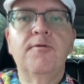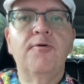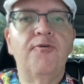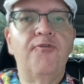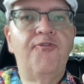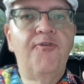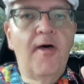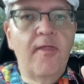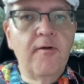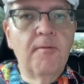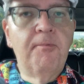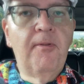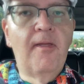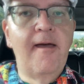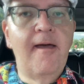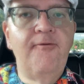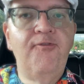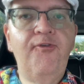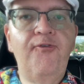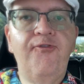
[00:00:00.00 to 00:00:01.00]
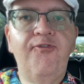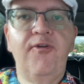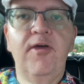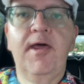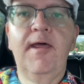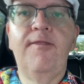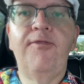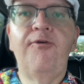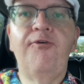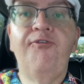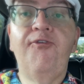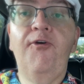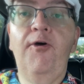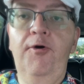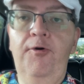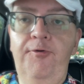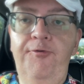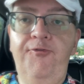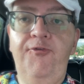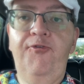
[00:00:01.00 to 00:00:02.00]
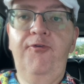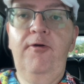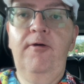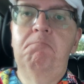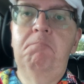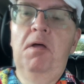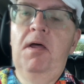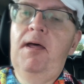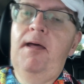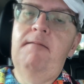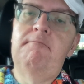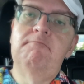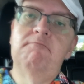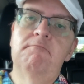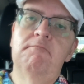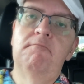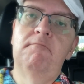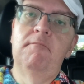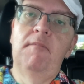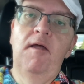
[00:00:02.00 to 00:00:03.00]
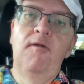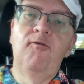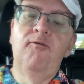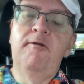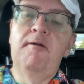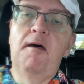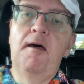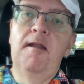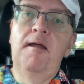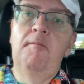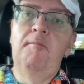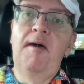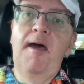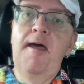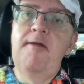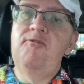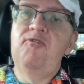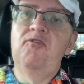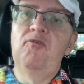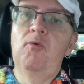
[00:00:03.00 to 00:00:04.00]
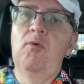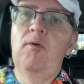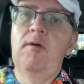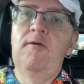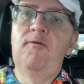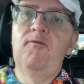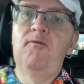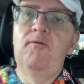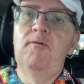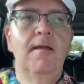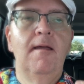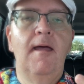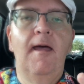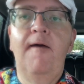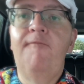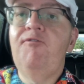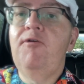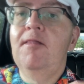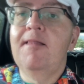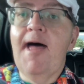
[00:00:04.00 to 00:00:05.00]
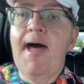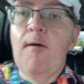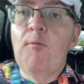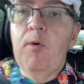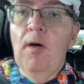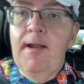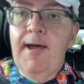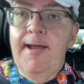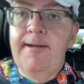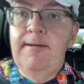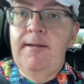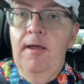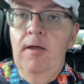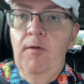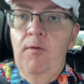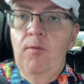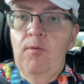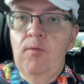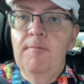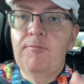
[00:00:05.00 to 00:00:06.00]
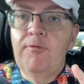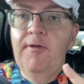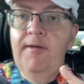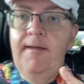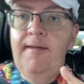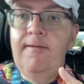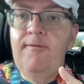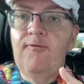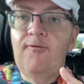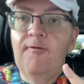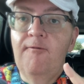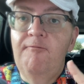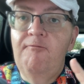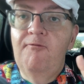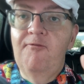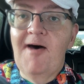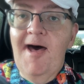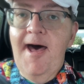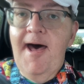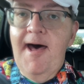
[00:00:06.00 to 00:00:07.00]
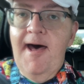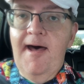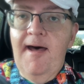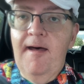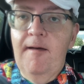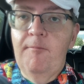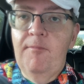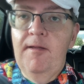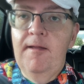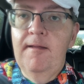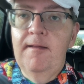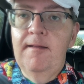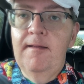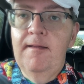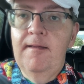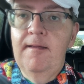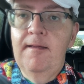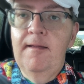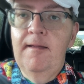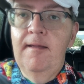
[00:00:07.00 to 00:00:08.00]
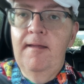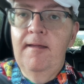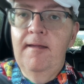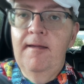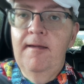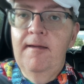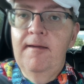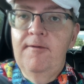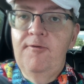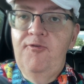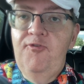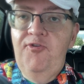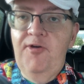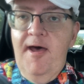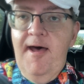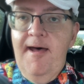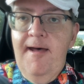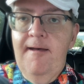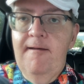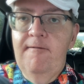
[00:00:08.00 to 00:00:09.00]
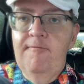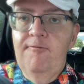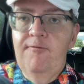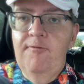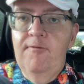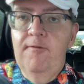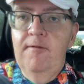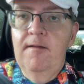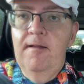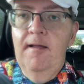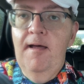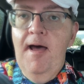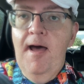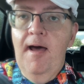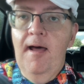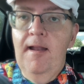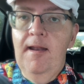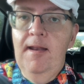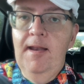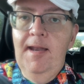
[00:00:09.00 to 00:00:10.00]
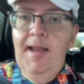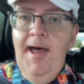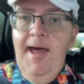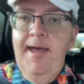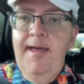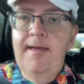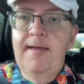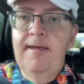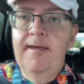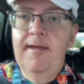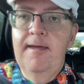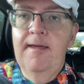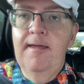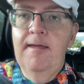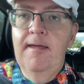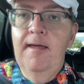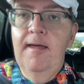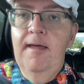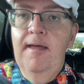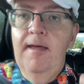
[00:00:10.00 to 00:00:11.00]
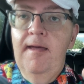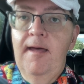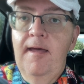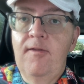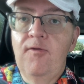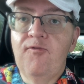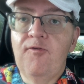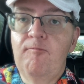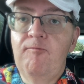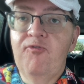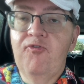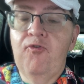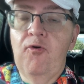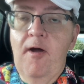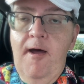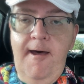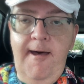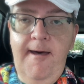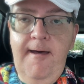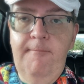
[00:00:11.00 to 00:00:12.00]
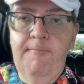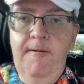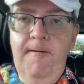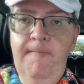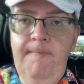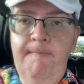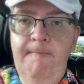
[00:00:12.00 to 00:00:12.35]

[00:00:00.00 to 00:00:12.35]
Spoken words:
there's other places to get the sushi, but it's not a bad choice. If you like what I do, please vibe, jive, like, and subscribe.